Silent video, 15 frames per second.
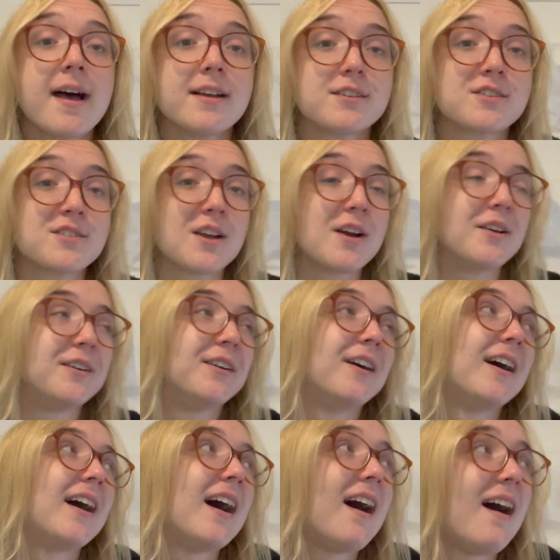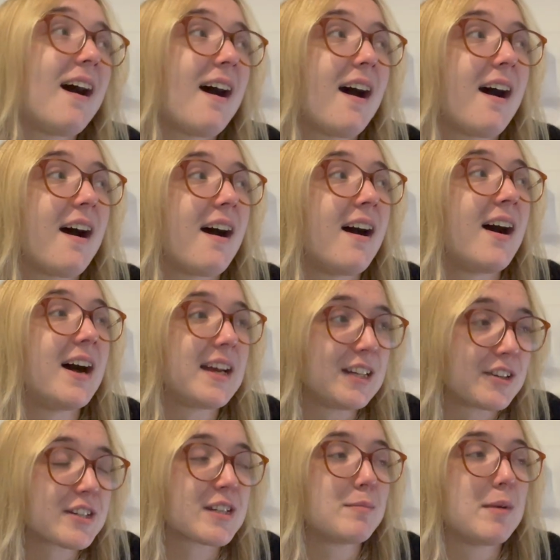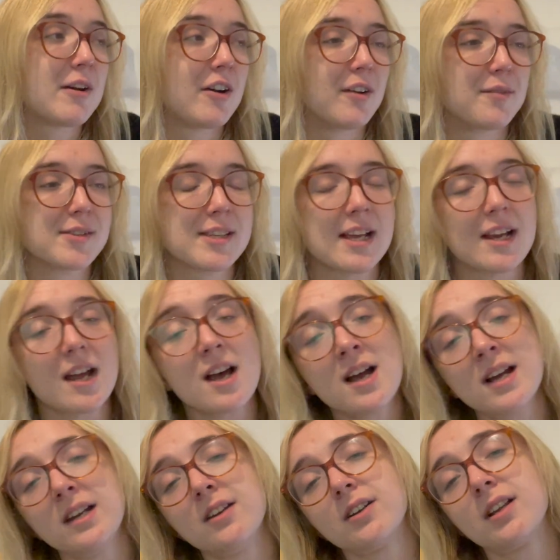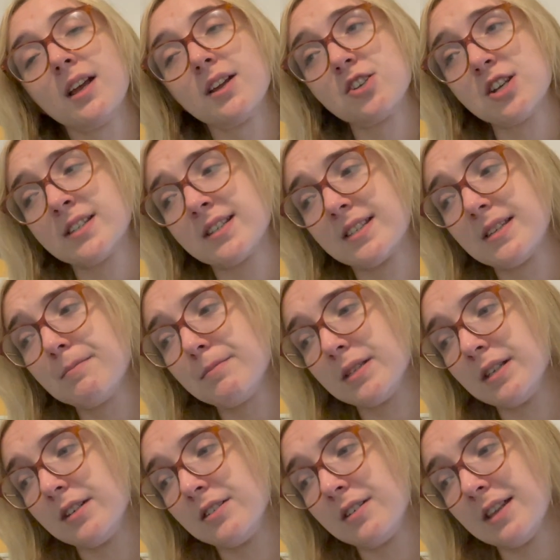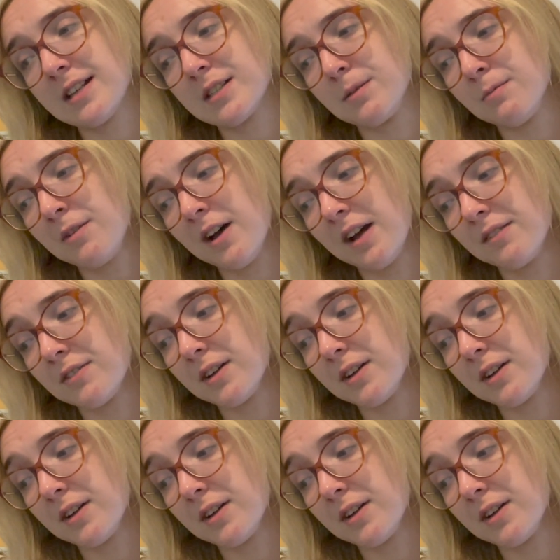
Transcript: So I looked in the mirror and was like, I look like Jessica Simpson 2005,